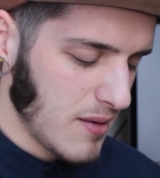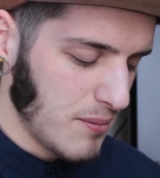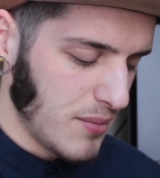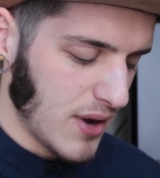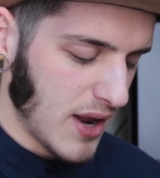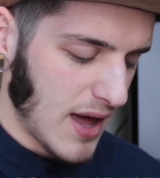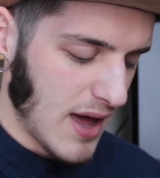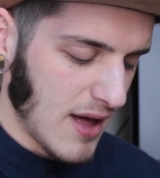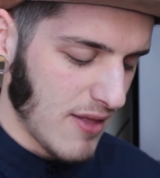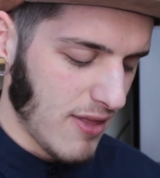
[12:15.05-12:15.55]

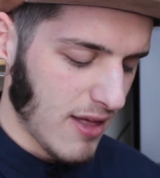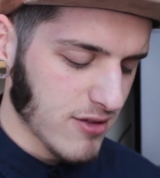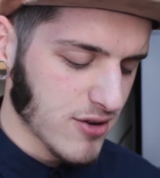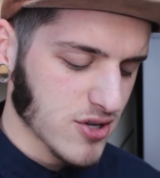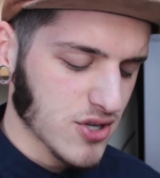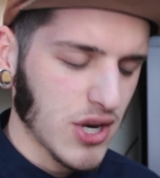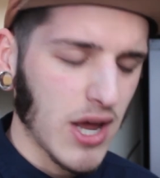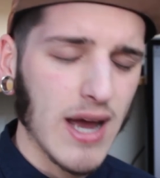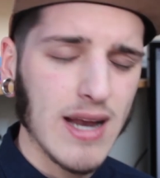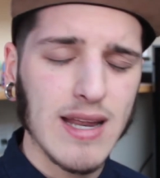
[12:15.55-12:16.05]
But that's
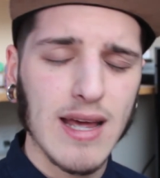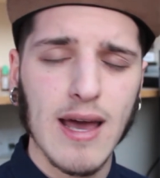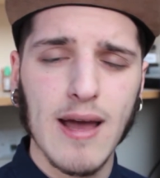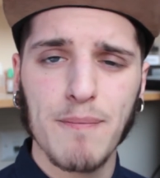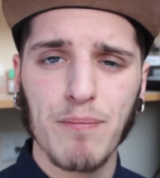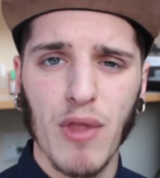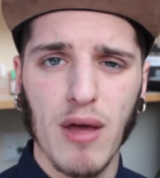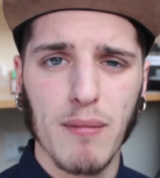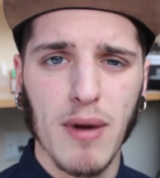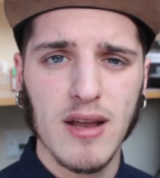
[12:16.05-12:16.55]
just an idea.
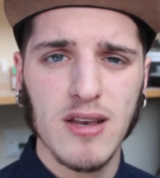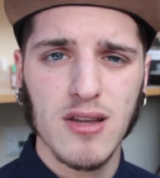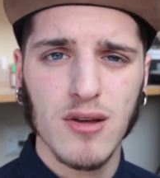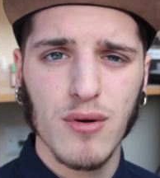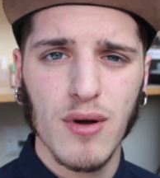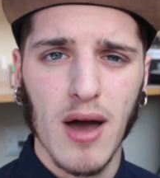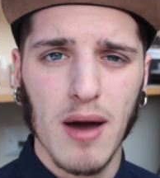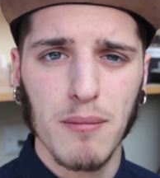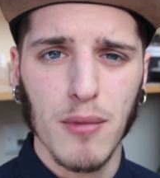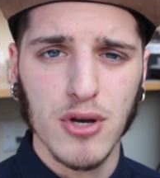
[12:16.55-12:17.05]
I might
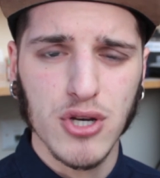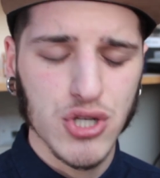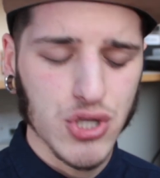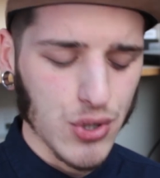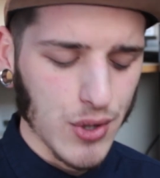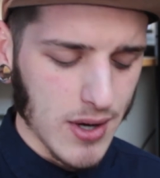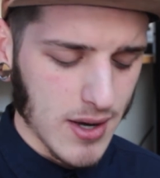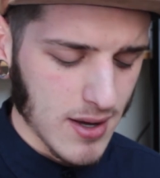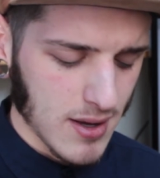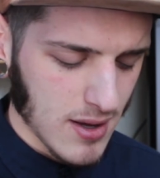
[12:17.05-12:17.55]
do it, I'm not
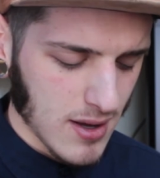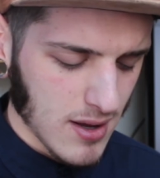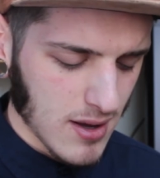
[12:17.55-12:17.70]
sure.